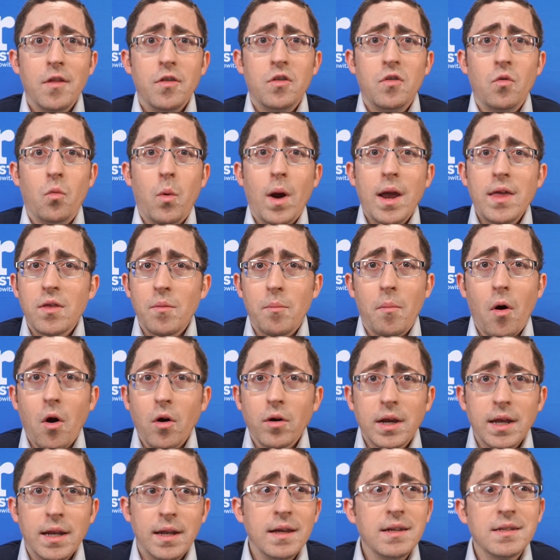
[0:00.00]
the way the
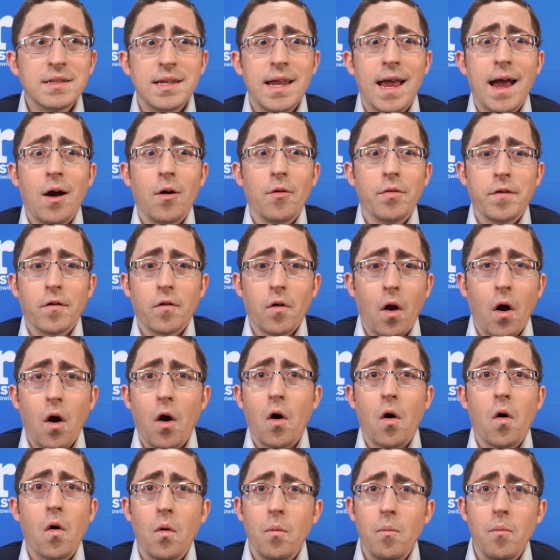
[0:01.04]
market is now, they're
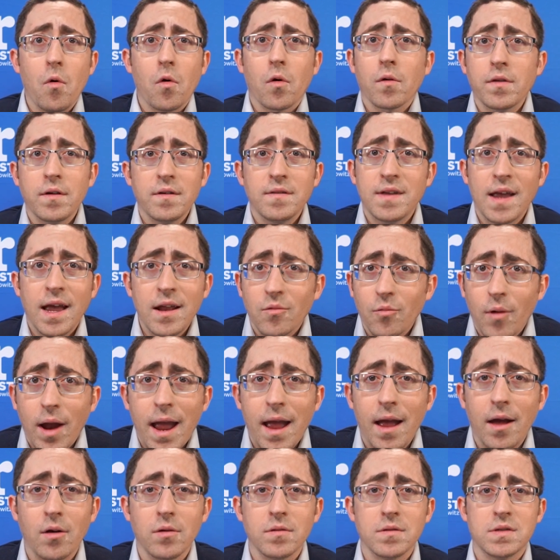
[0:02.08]
all more than 10
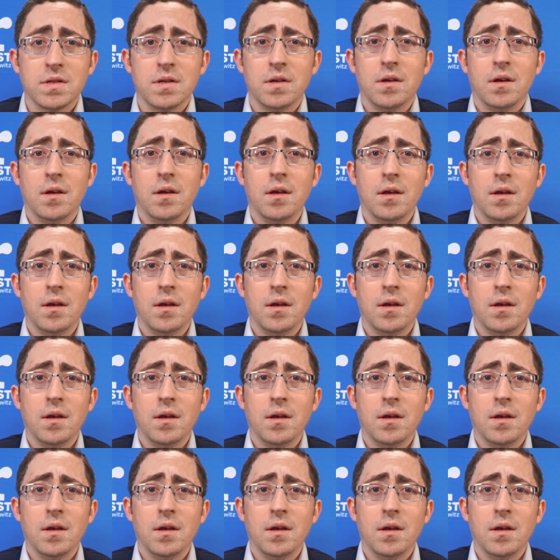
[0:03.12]
rounds.